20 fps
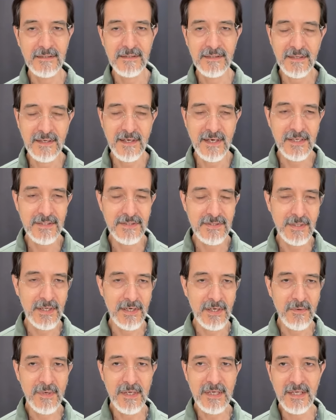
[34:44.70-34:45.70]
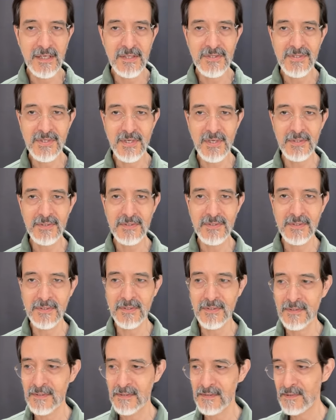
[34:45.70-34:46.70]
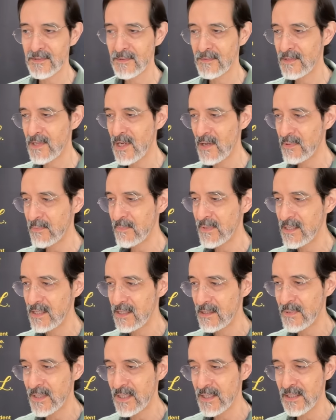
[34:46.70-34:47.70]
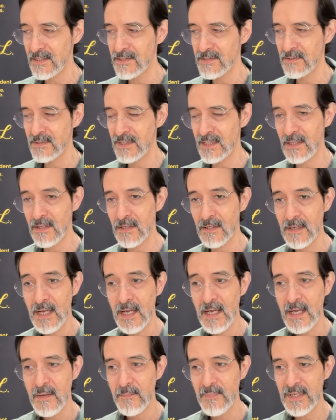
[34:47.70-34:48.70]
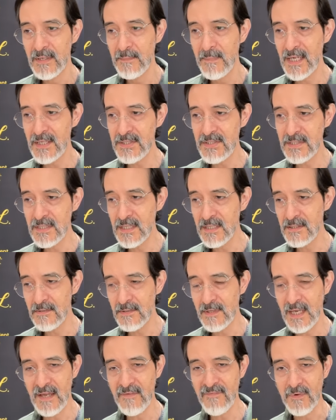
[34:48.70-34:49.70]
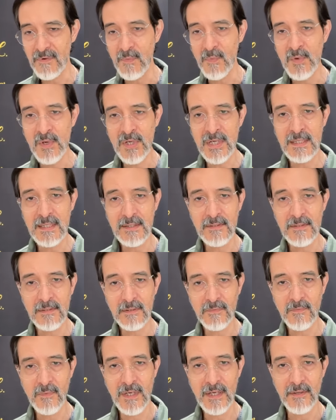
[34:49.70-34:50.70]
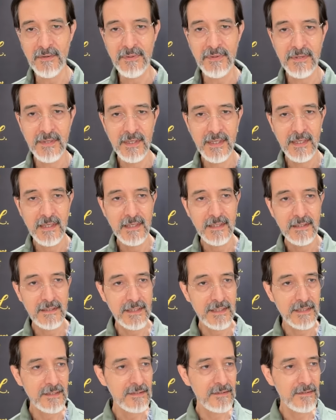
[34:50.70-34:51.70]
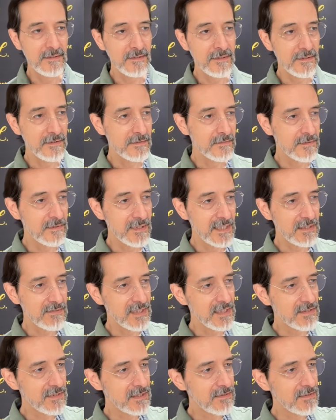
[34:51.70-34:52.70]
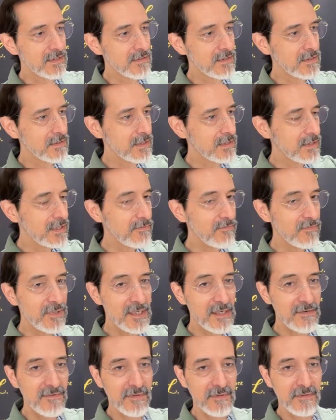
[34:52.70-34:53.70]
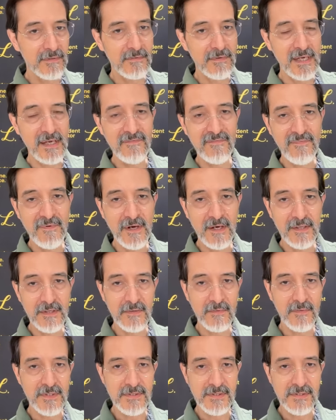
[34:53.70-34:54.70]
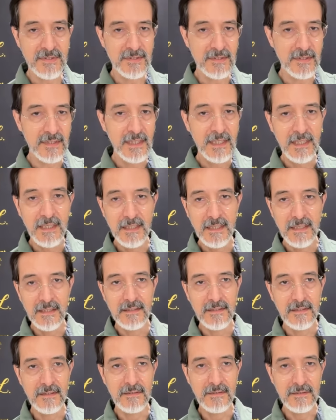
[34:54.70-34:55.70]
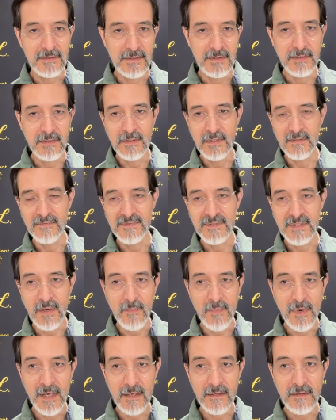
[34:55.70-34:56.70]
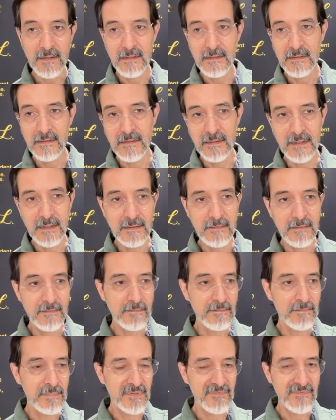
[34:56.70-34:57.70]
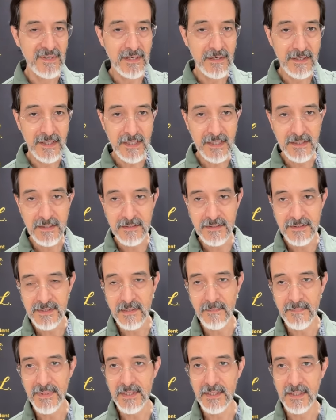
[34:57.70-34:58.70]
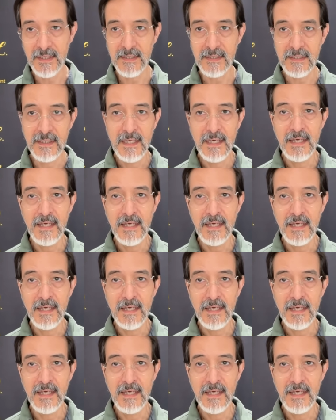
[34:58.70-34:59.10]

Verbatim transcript: Kai. So I don't want to insult or, or compliment anybody unduly here. But imagine that you came from really old wealth, like your great great great great great great great whatever grandfather was the, you know, duke of somewhere in in Bavaria or something, and